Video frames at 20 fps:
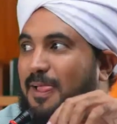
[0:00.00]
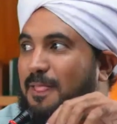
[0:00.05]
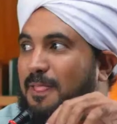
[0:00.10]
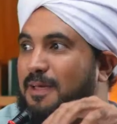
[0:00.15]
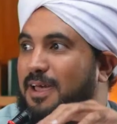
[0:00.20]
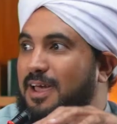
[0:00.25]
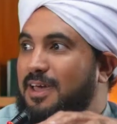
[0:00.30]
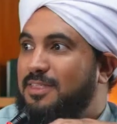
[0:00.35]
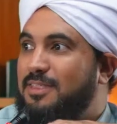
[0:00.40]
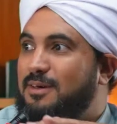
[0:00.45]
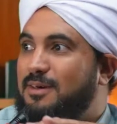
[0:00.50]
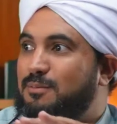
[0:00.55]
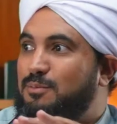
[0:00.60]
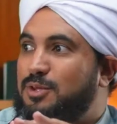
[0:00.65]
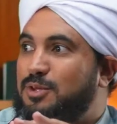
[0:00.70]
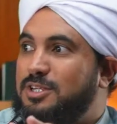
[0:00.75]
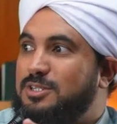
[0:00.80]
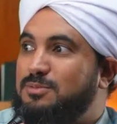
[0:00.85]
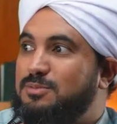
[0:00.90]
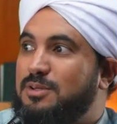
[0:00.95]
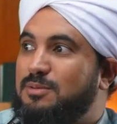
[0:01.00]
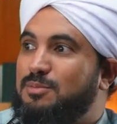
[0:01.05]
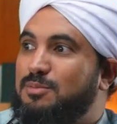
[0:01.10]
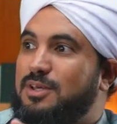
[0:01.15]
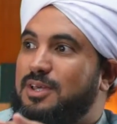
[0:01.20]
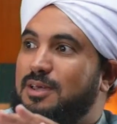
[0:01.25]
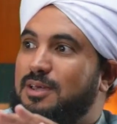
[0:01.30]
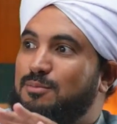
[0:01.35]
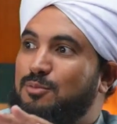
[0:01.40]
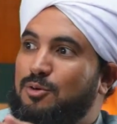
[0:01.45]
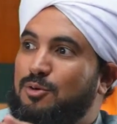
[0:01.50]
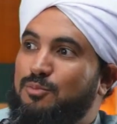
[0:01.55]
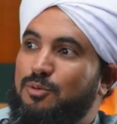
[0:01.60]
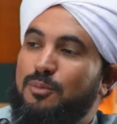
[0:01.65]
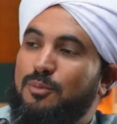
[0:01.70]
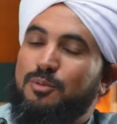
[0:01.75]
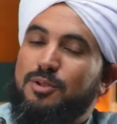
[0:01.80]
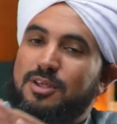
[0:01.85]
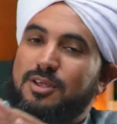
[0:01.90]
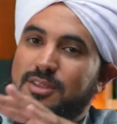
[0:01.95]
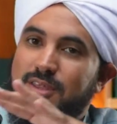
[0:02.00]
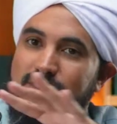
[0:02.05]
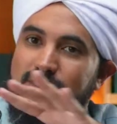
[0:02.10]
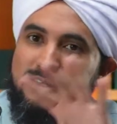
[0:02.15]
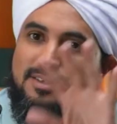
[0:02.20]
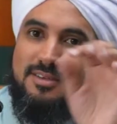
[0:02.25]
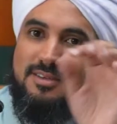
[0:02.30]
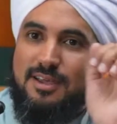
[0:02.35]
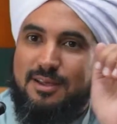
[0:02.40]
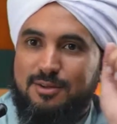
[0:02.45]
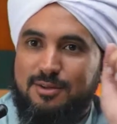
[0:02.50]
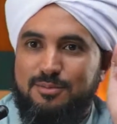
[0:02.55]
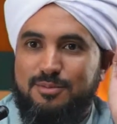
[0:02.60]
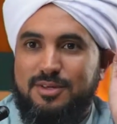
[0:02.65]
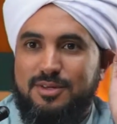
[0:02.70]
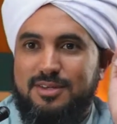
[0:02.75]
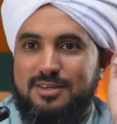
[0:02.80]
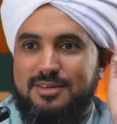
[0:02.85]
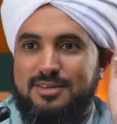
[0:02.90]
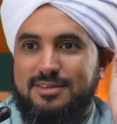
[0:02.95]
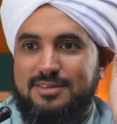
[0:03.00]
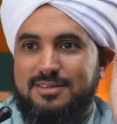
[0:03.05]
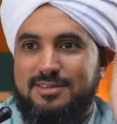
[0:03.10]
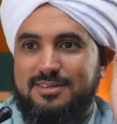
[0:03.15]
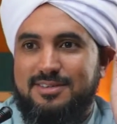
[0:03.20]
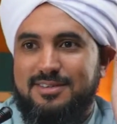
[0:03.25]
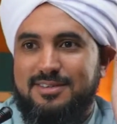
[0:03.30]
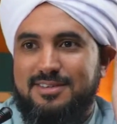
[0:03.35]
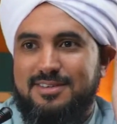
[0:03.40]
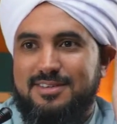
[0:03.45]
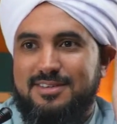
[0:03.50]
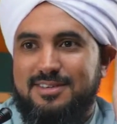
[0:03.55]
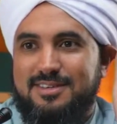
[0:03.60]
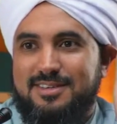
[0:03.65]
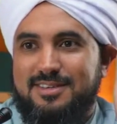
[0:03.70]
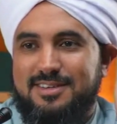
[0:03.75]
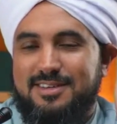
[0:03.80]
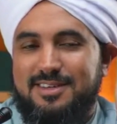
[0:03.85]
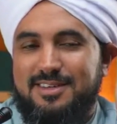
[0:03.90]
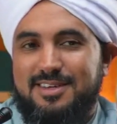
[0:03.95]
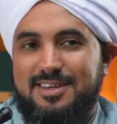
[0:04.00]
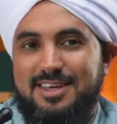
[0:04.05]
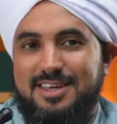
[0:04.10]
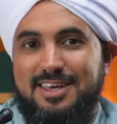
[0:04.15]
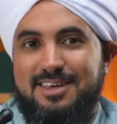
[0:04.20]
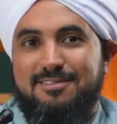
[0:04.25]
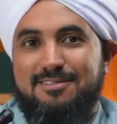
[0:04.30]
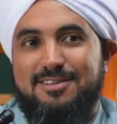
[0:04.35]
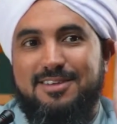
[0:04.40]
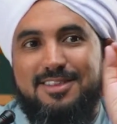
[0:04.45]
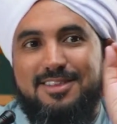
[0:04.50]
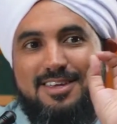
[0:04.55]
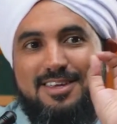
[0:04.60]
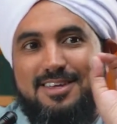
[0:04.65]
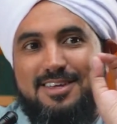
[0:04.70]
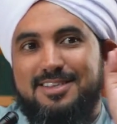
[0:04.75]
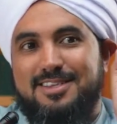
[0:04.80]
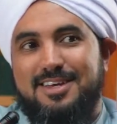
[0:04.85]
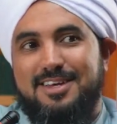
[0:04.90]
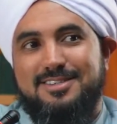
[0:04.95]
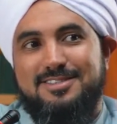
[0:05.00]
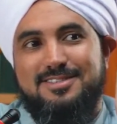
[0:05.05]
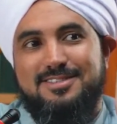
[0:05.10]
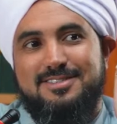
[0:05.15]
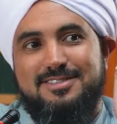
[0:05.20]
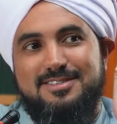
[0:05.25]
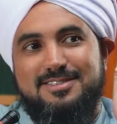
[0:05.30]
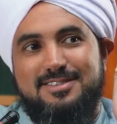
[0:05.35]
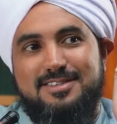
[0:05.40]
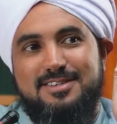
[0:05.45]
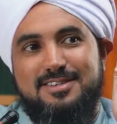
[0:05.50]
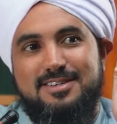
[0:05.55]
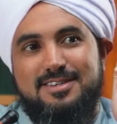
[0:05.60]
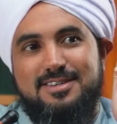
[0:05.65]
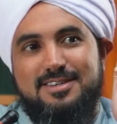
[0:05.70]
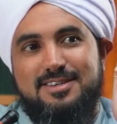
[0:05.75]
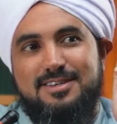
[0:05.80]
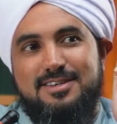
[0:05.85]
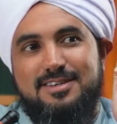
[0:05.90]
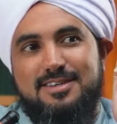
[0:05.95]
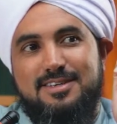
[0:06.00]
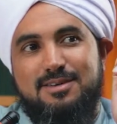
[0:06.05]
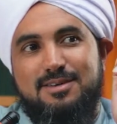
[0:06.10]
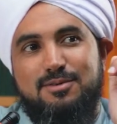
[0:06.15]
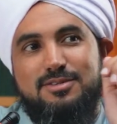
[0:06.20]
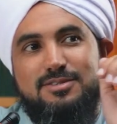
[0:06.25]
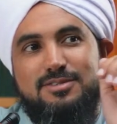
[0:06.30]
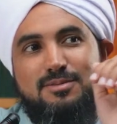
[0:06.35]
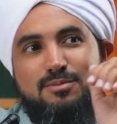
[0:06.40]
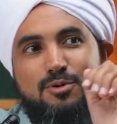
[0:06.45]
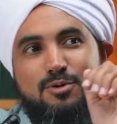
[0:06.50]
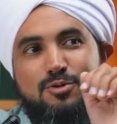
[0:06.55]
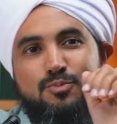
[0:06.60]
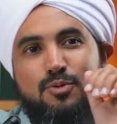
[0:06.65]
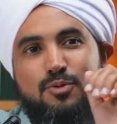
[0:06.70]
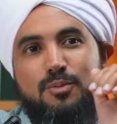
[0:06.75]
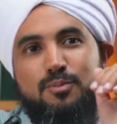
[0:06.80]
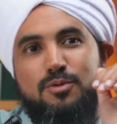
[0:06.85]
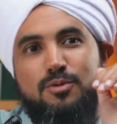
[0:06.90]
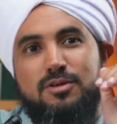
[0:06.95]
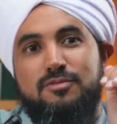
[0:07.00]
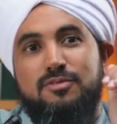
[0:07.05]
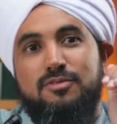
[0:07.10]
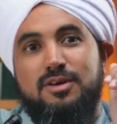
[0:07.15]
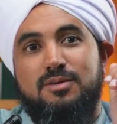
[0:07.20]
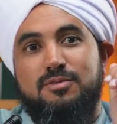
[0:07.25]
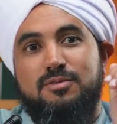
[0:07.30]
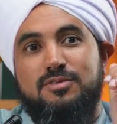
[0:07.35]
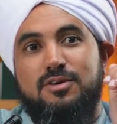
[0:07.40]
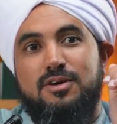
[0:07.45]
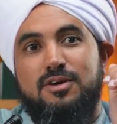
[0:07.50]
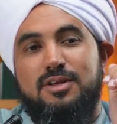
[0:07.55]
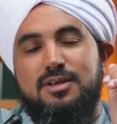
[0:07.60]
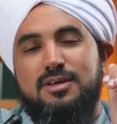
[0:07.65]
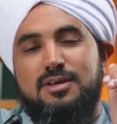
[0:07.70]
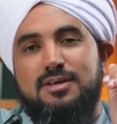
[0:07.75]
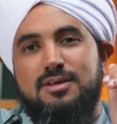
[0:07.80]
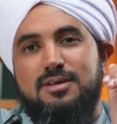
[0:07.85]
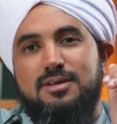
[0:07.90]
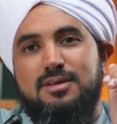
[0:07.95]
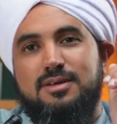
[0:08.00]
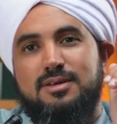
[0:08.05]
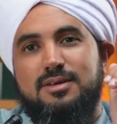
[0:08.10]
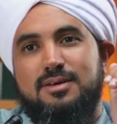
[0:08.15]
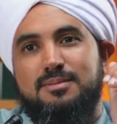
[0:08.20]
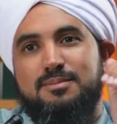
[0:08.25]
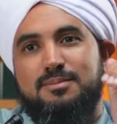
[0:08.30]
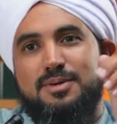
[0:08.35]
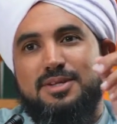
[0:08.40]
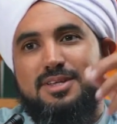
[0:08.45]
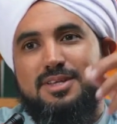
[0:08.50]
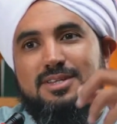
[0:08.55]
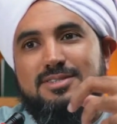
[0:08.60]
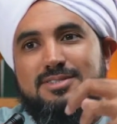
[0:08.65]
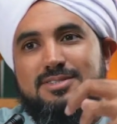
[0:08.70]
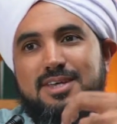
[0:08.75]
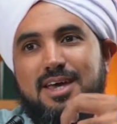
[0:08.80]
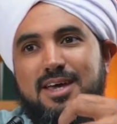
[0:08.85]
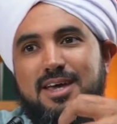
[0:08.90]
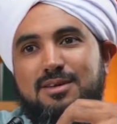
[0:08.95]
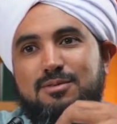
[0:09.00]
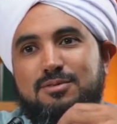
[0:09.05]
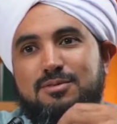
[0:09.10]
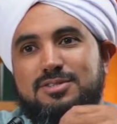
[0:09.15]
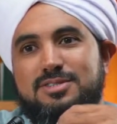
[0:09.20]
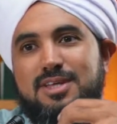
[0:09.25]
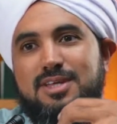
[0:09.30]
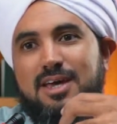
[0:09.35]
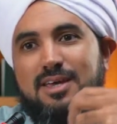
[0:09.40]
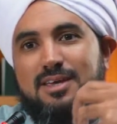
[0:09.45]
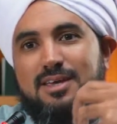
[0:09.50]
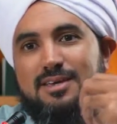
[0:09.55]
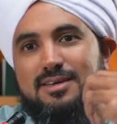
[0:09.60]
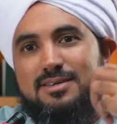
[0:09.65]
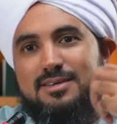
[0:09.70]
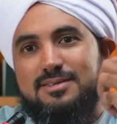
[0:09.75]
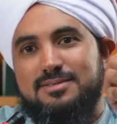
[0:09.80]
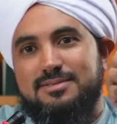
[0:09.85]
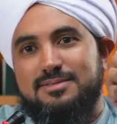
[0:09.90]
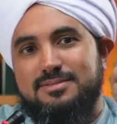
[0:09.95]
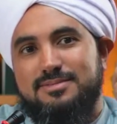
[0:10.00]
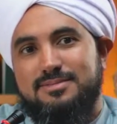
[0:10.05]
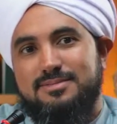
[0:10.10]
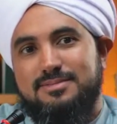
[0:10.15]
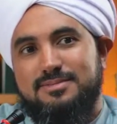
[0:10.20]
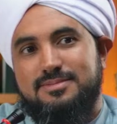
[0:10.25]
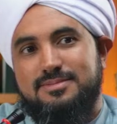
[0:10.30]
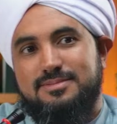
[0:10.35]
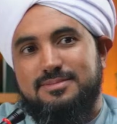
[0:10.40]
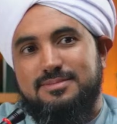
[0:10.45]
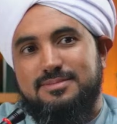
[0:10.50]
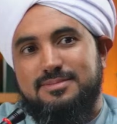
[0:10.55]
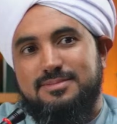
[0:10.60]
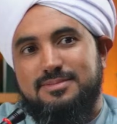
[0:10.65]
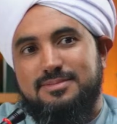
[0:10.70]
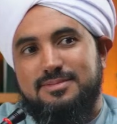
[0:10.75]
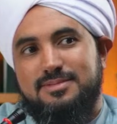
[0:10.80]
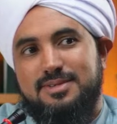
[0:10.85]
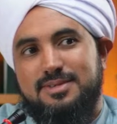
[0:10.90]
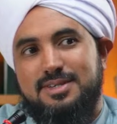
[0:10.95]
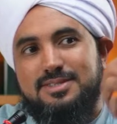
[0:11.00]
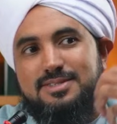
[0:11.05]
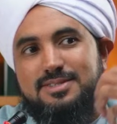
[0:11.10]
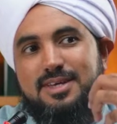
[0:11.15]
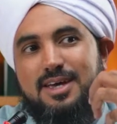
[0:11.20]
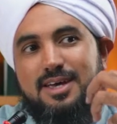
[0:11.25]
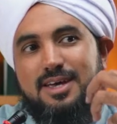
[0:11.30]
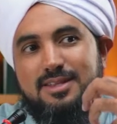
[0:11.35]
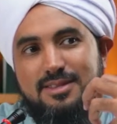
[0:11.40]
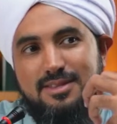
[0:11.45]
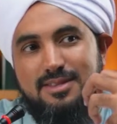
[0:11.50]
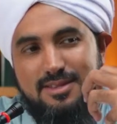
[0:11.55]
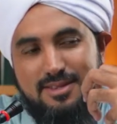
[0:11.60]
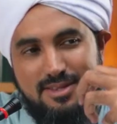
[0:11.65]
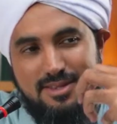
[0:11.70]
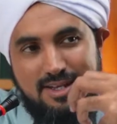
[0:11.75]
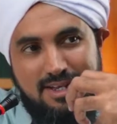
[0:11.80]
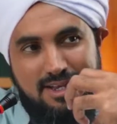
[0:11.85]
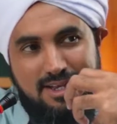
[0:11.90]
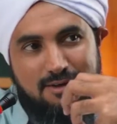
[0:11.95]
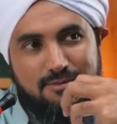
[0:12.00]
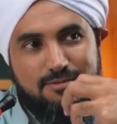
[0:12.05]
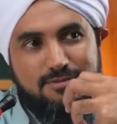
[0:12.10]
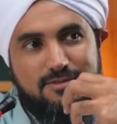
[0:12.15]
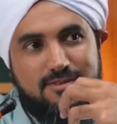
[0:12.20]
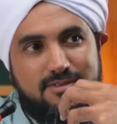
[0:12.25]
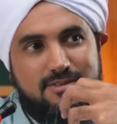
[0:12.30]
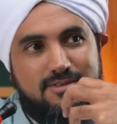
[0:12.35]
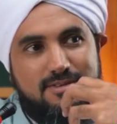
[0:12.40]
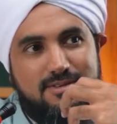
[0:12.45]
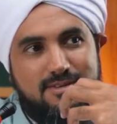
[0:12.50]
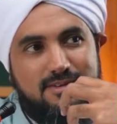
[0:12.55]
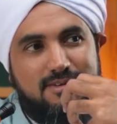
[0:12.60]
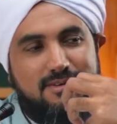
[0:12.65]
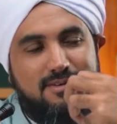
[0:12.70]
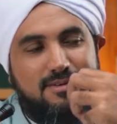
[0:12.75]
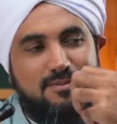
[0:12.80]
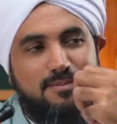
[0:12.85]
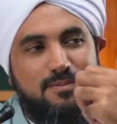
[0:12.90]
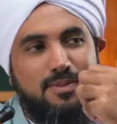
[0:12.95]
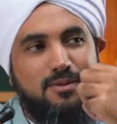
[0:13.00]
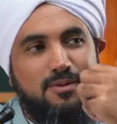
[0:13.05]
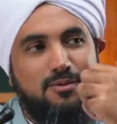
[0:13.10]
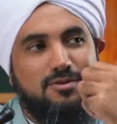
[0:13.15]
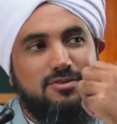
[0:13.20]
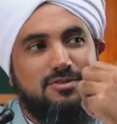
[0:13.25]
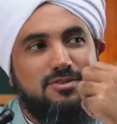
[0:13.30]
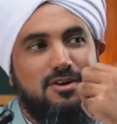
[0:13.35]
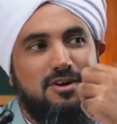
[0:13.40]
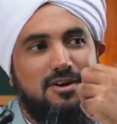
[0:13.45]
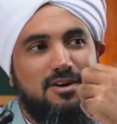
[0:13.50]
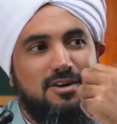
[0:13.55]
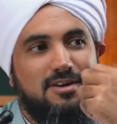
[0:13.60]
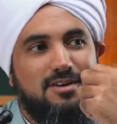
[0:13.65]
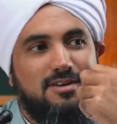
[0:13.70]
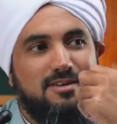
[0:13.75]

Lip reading: And the abridgment became more popular than the encyclopedia. Everything he touched. He was the most popular, famous scholar, but inside he was dying. Inside the nafs was strong.